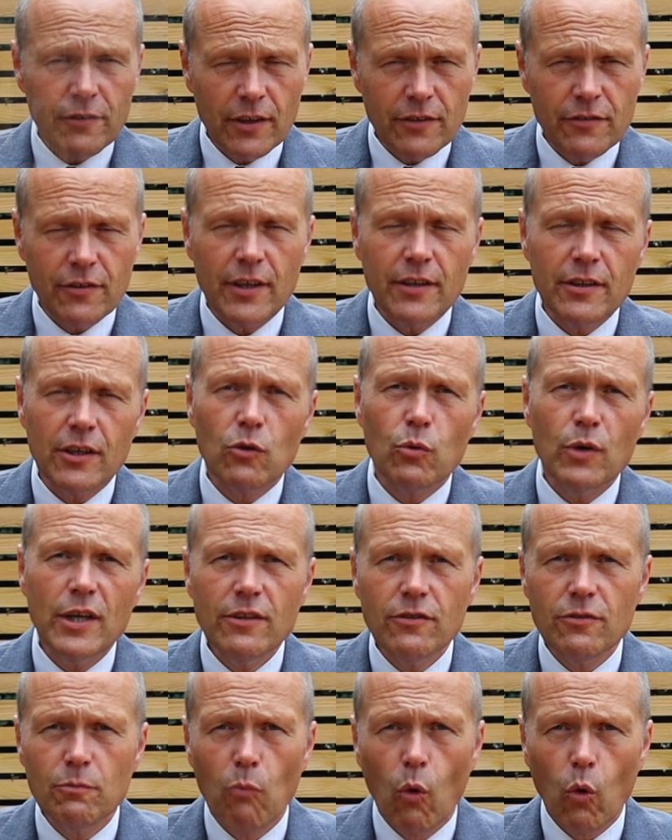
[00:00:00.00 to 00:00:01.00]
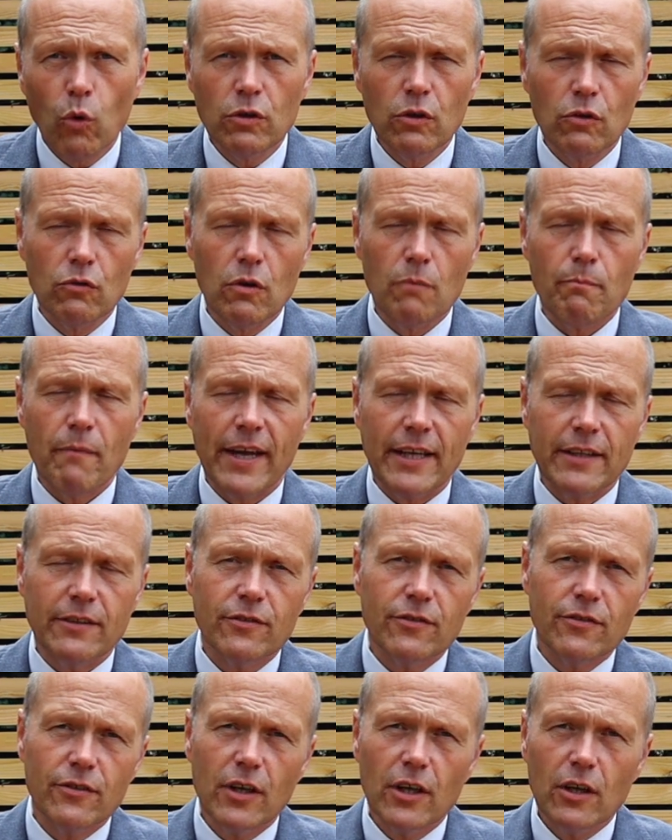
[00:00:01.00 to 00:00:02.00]
I say, the Queen's mortal
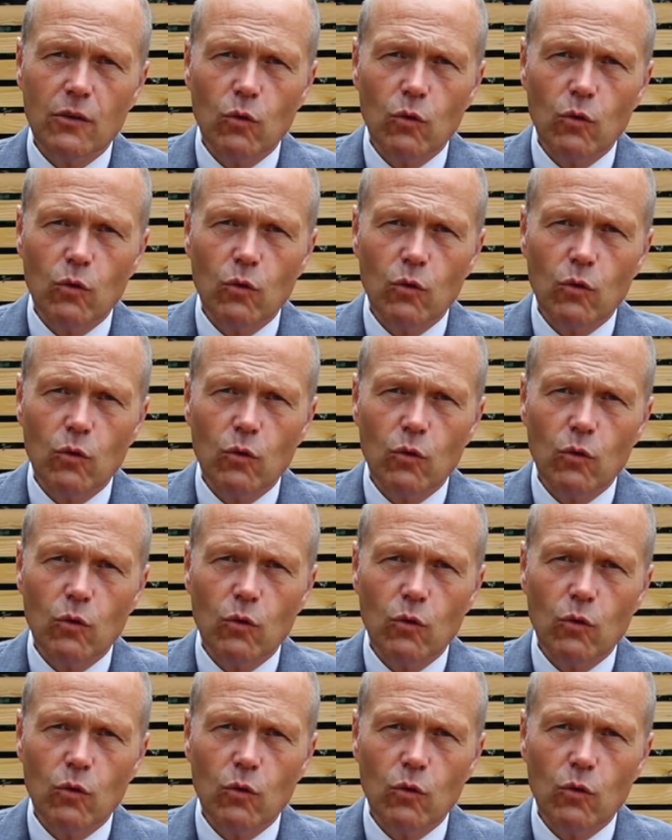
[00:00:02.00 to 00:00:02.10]
remains